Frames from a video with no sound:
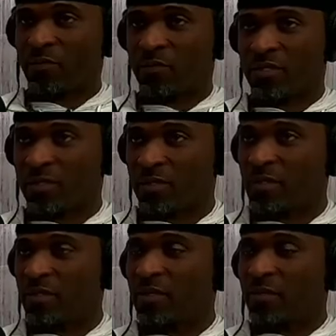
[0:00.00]
or with a
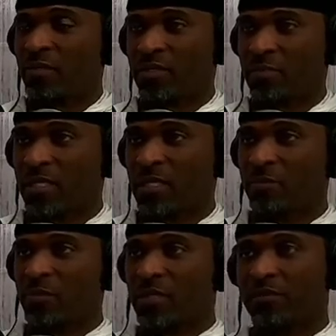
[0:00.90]
with his
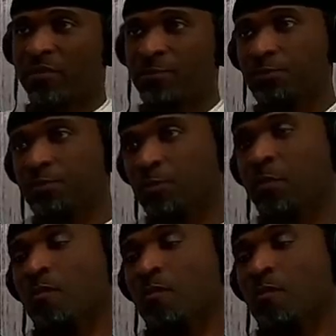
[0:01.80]
mom or whatever right